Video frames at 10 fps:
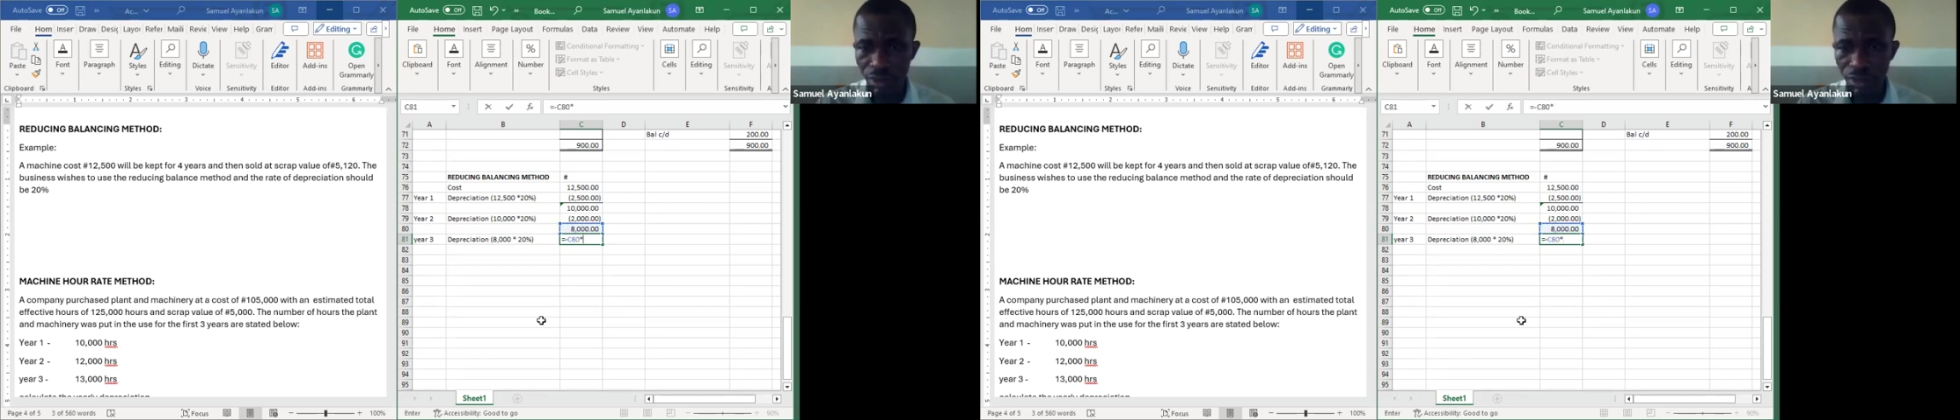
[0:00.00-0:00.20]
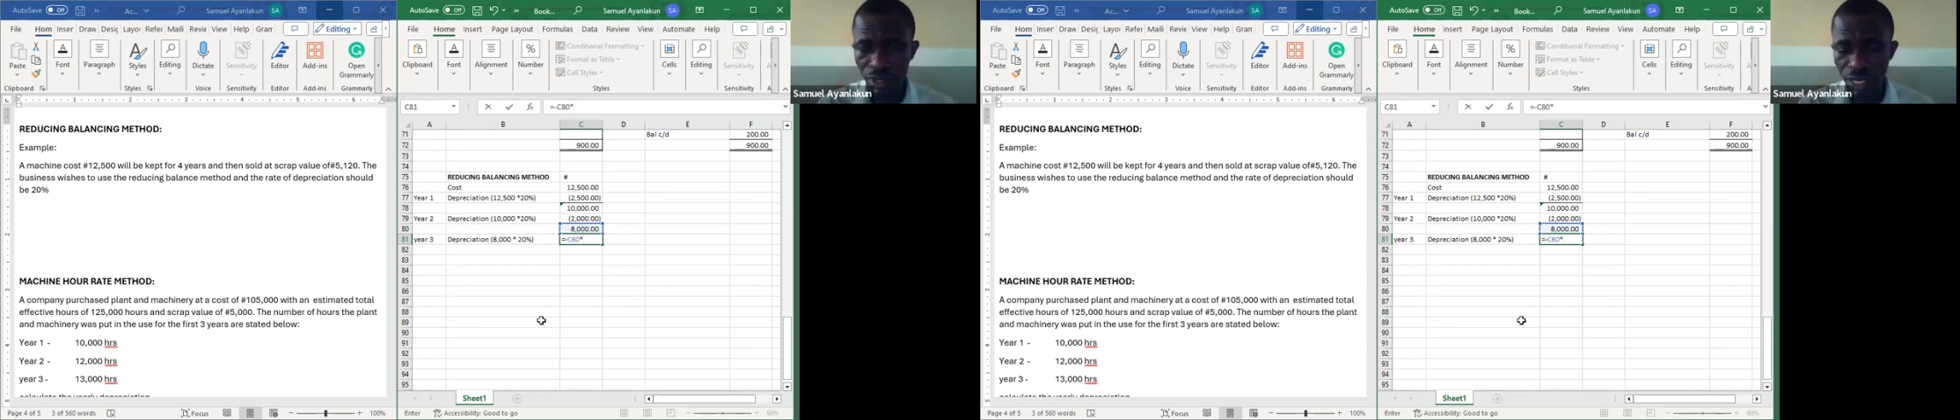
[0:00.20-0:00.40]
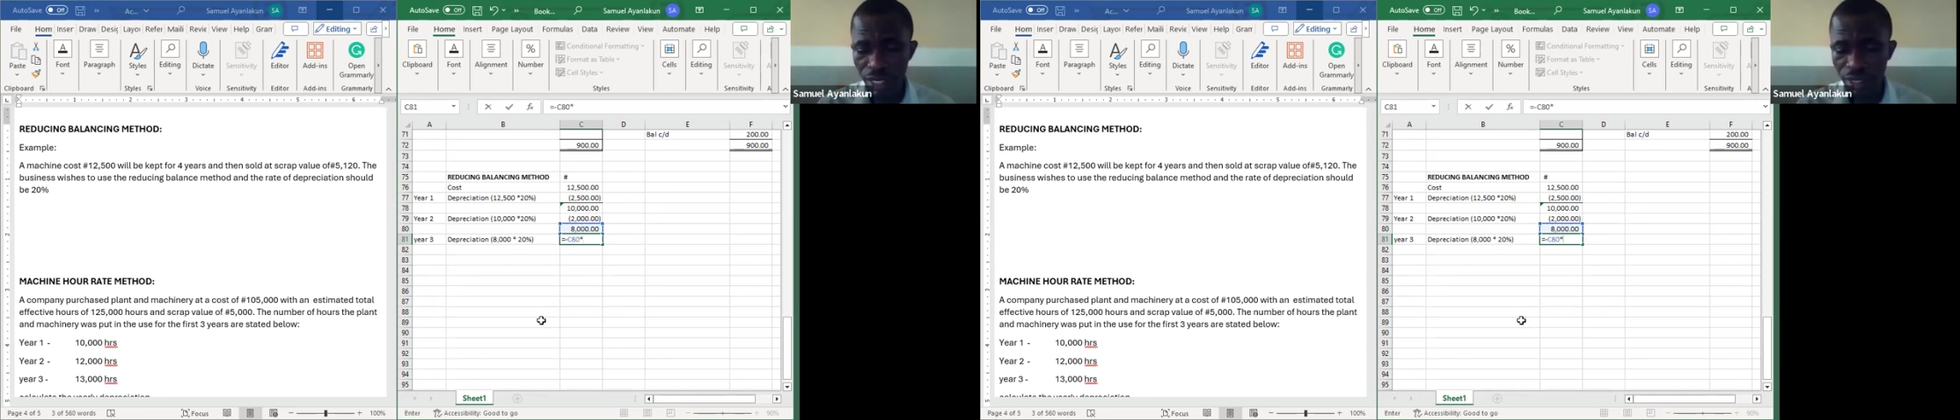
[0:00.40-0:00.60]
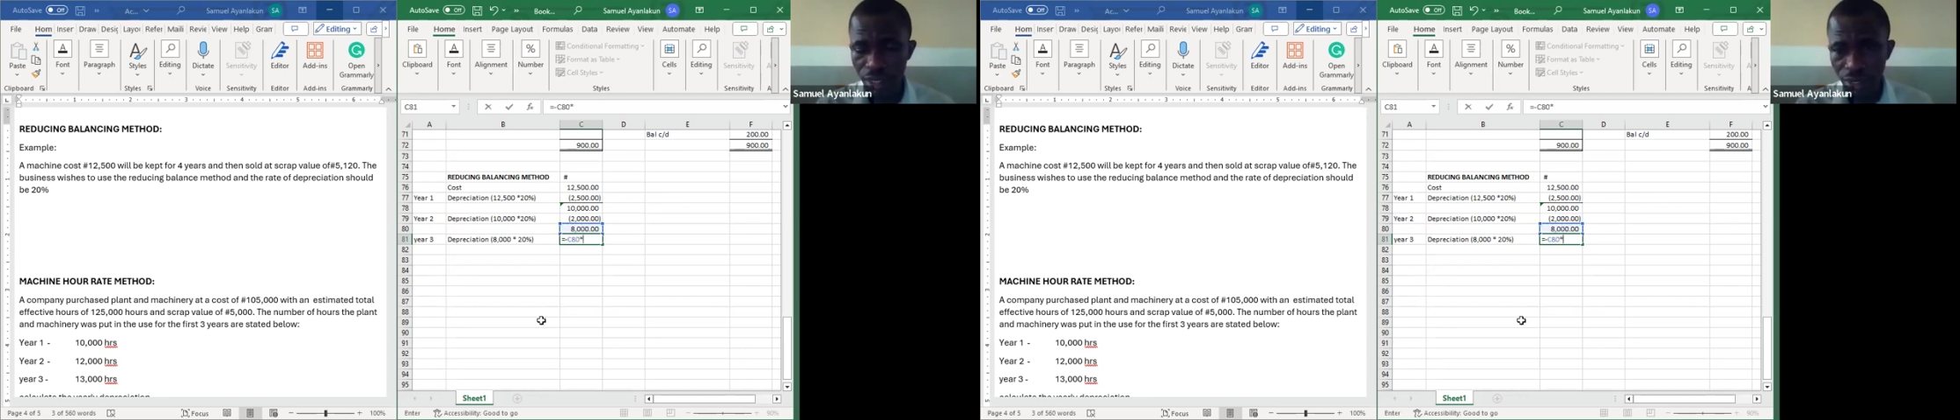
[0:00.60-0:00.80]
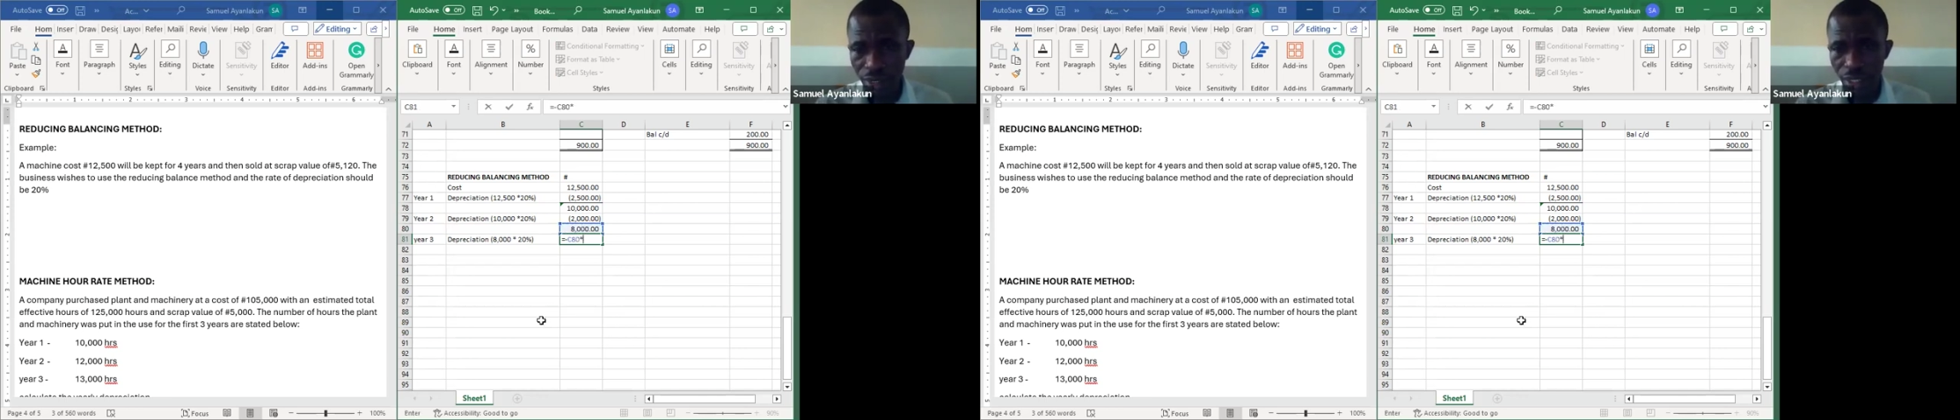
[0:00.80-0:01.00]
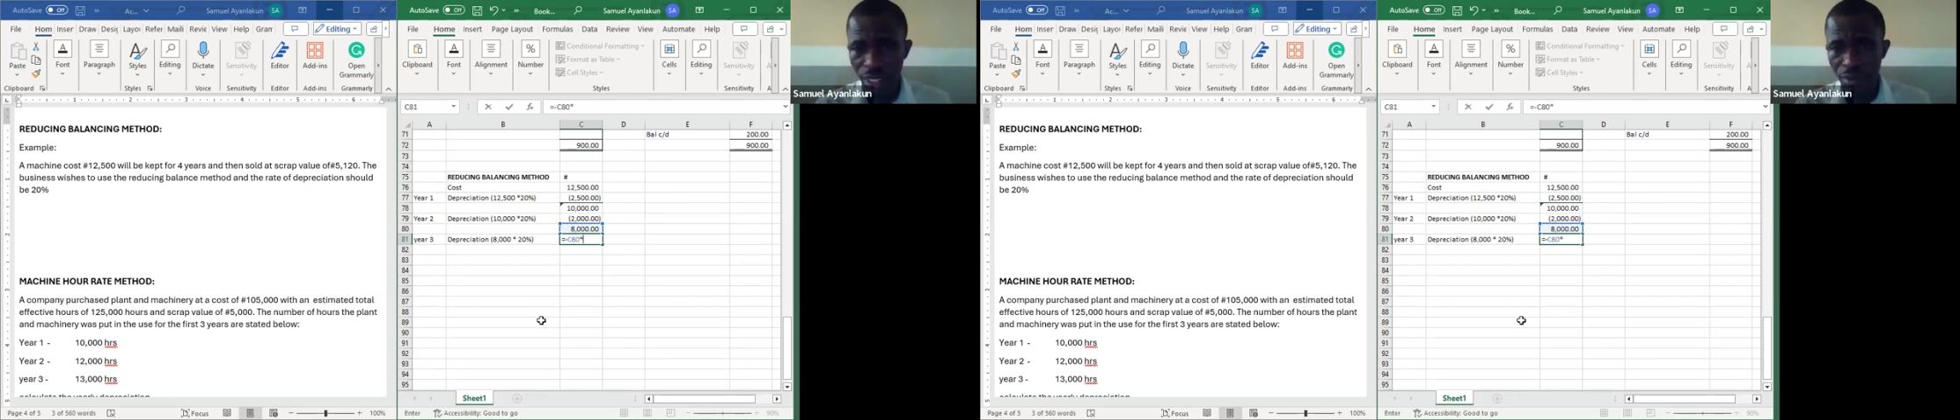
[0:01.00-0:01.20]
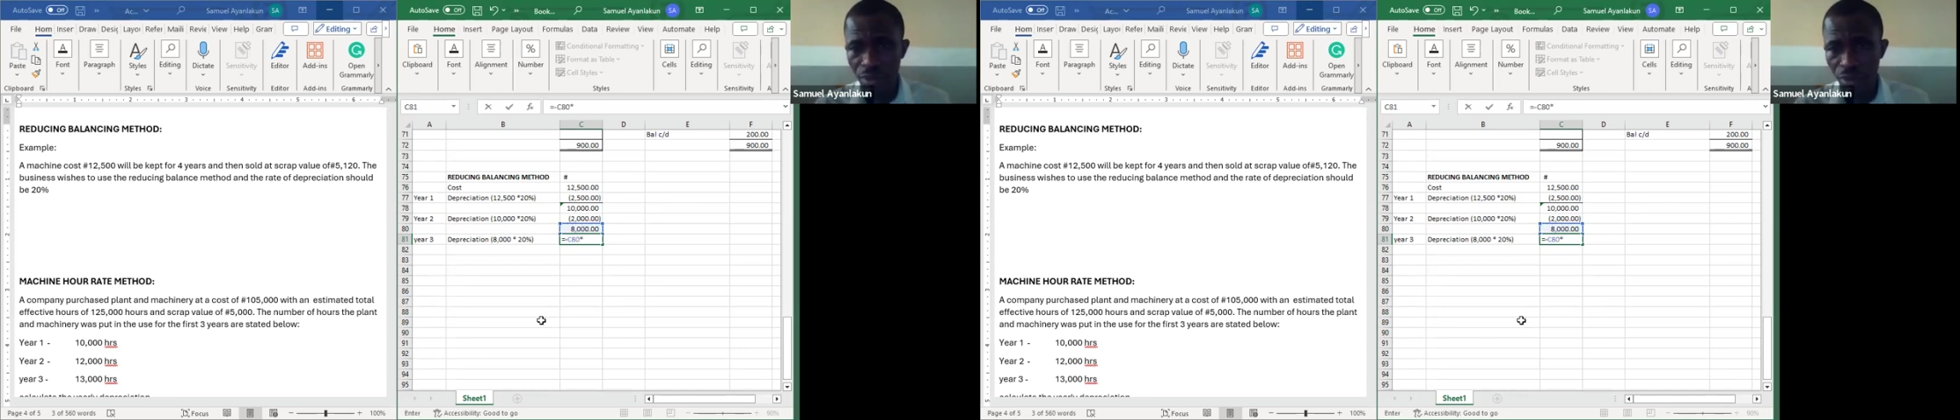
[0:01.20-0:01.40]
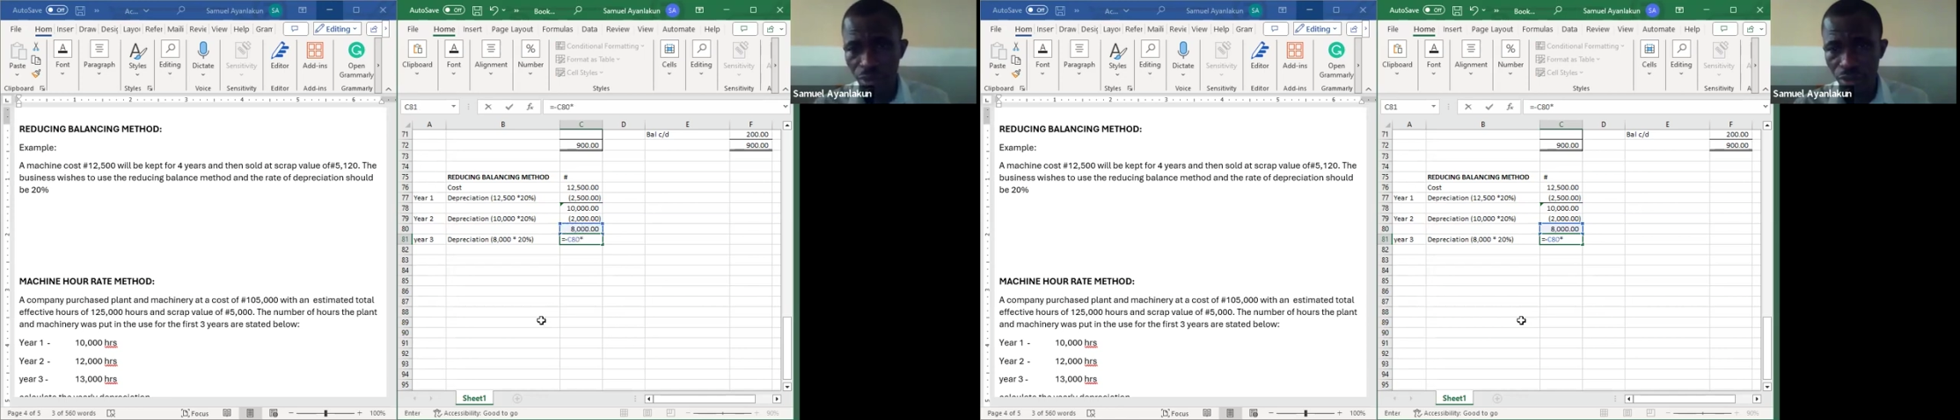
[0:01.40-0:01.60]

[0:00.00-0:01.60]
sign times